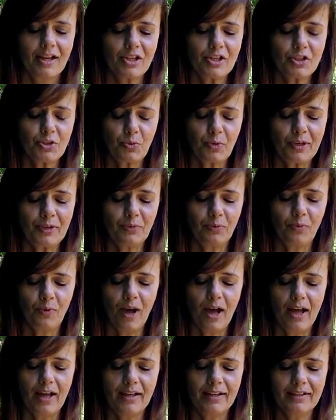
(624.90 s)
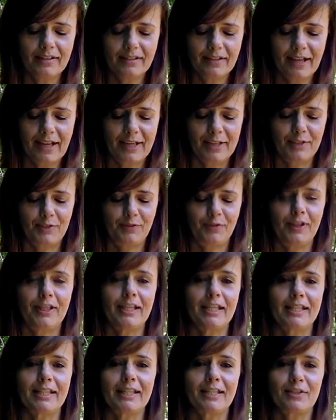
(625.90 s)
Twin 1 is
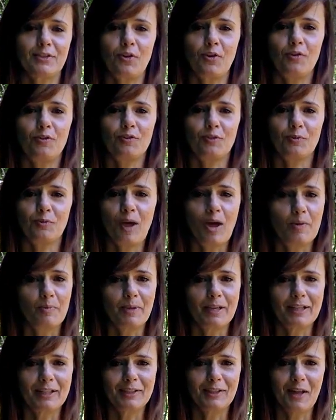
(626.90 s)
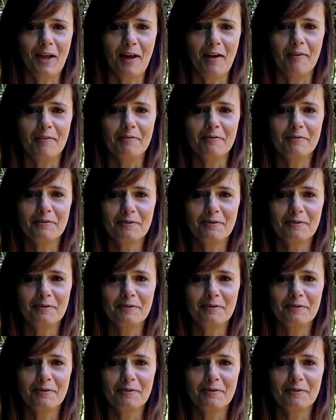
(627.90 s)
feeling this overwhelming love